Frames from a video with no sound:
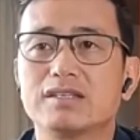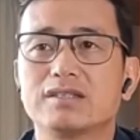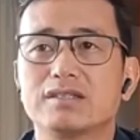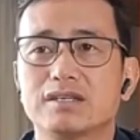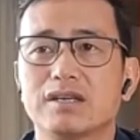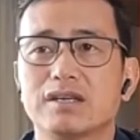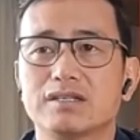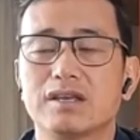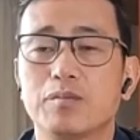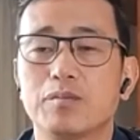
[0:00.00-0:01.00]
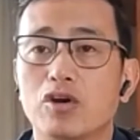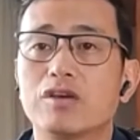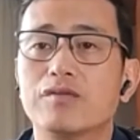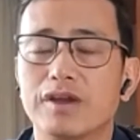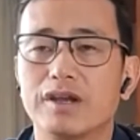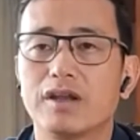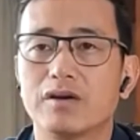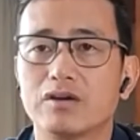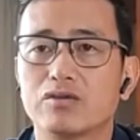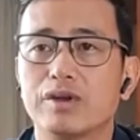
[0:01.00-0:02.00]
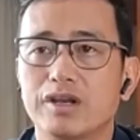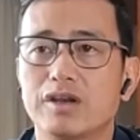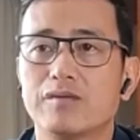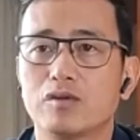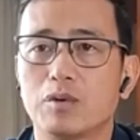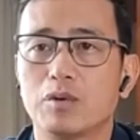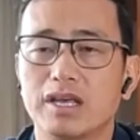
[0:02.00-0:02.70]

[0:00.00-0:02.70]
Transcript: is important for to Indian football.